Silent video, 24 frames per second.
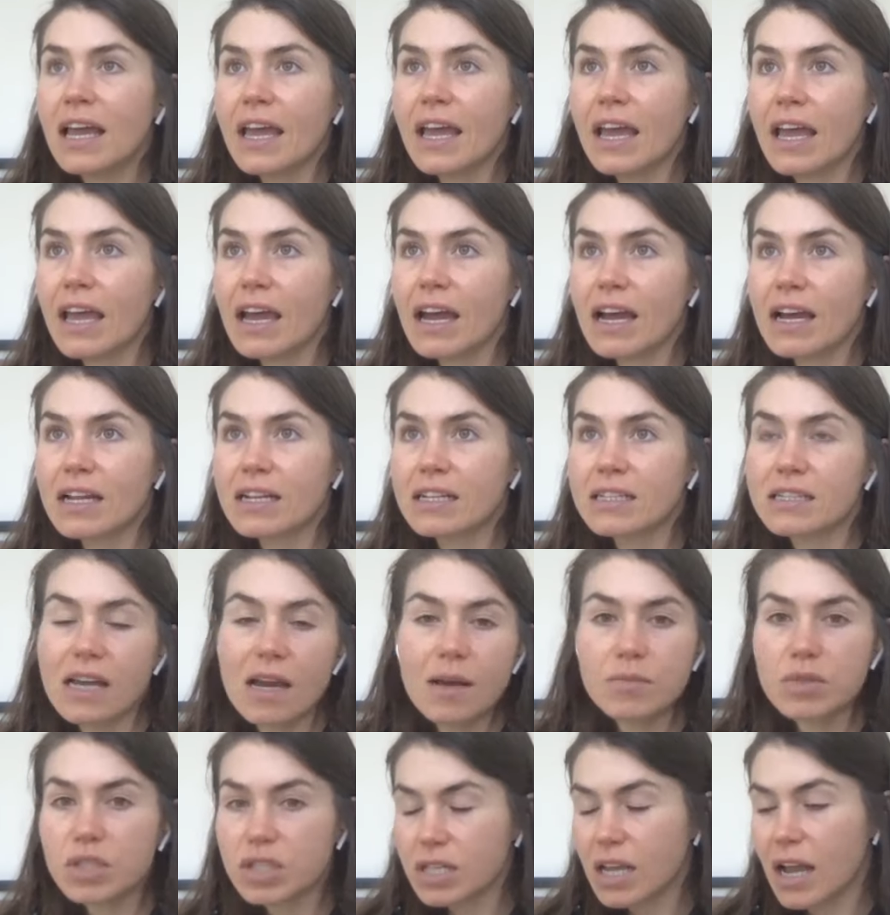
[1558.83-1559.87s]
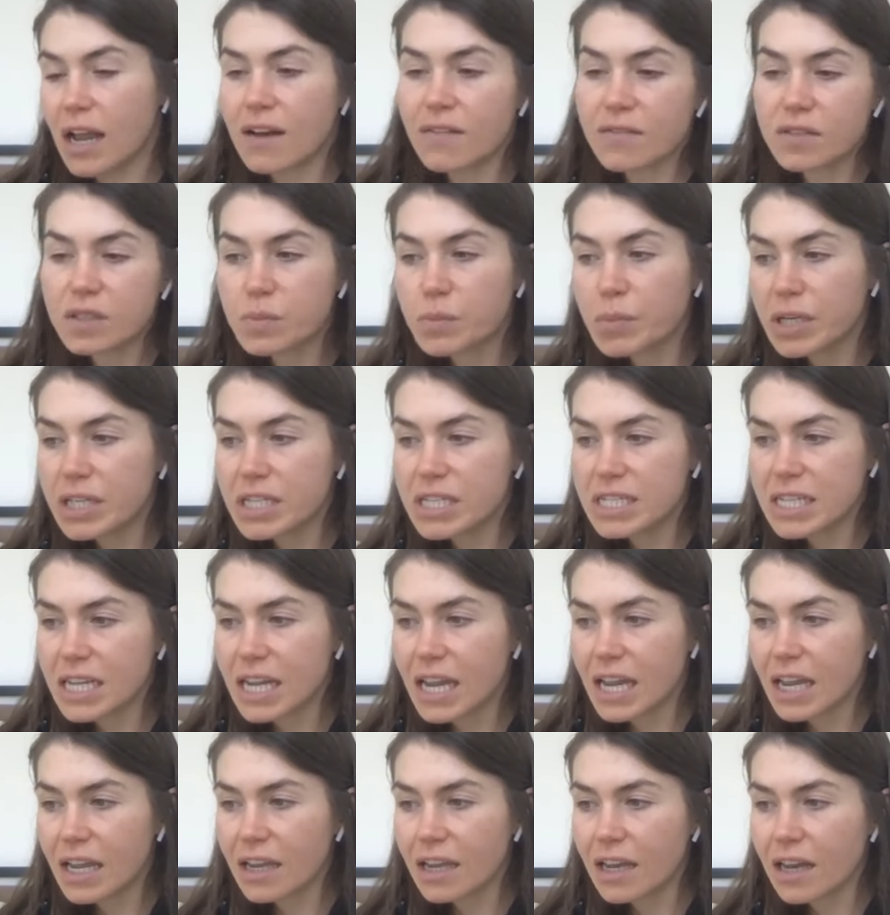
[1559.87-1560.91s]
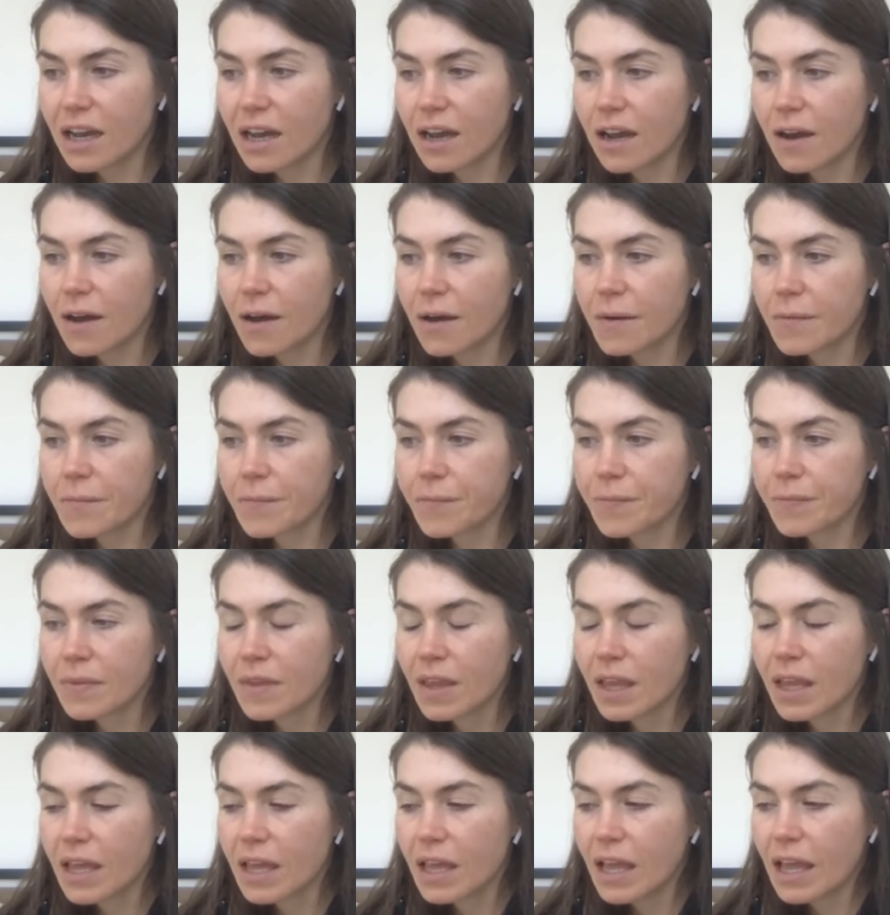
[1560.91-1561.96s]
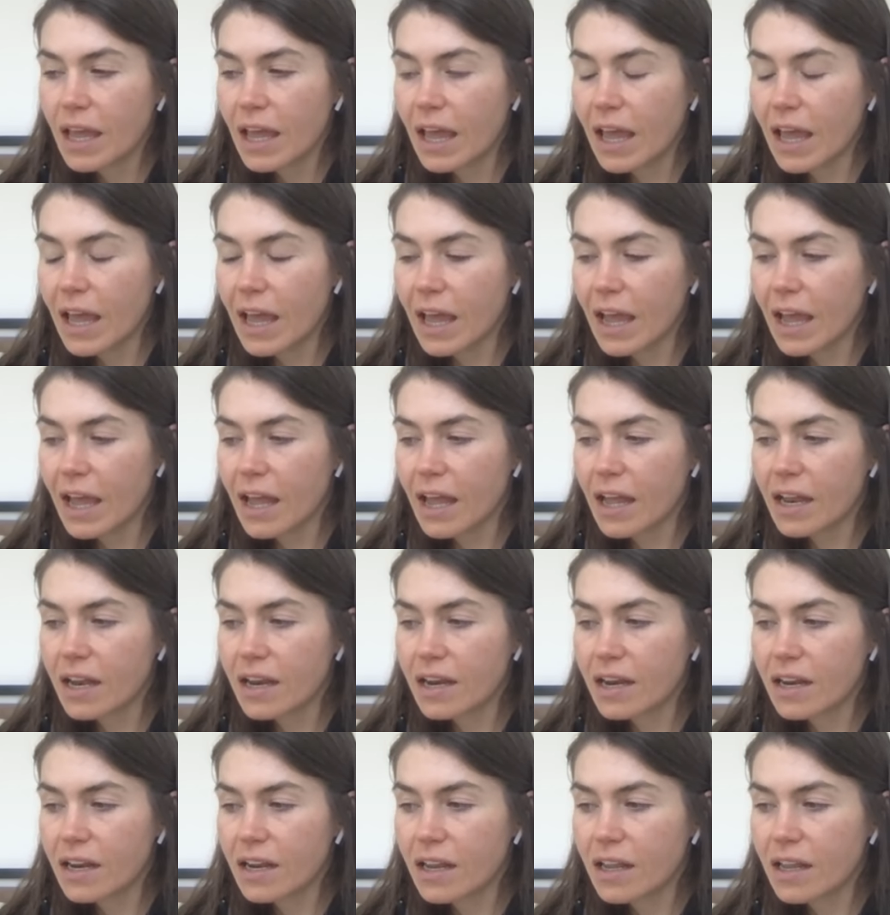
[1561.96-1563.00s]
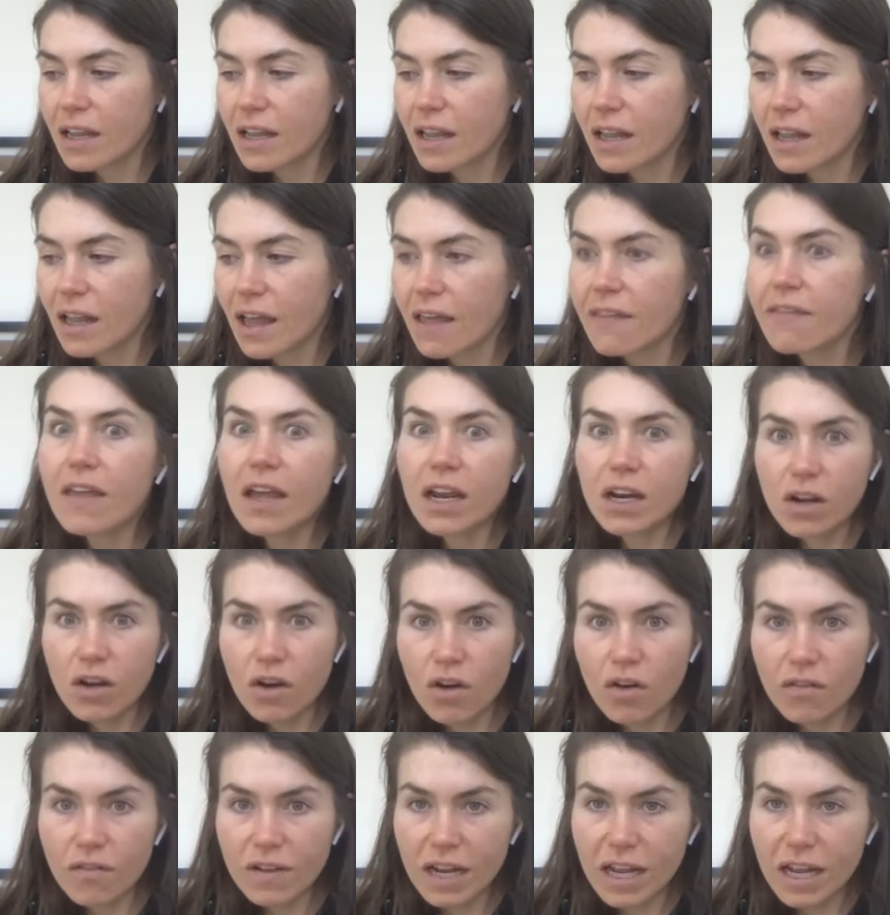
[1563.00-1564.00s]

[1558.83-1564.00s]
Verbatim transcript: And I'm just kind of sprinting. Um, and, and then COVID